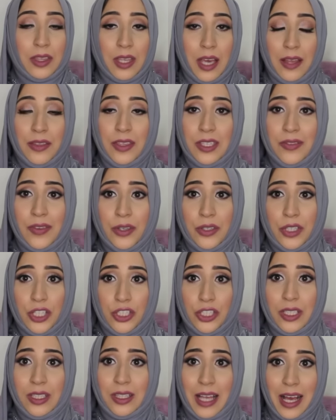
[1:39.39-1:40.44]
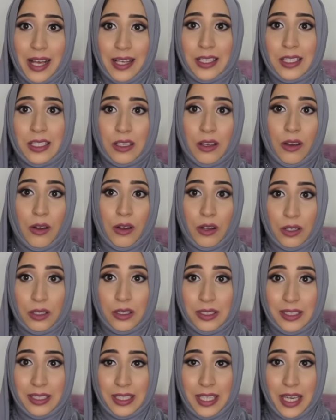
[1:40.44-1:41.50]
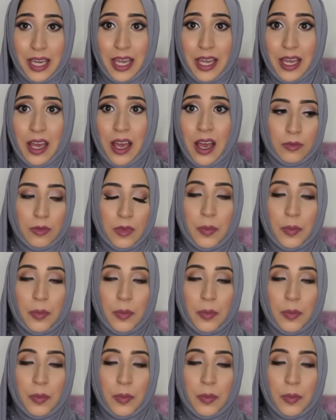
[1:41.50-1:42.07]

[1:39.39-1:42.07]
And this foundation lasts all day.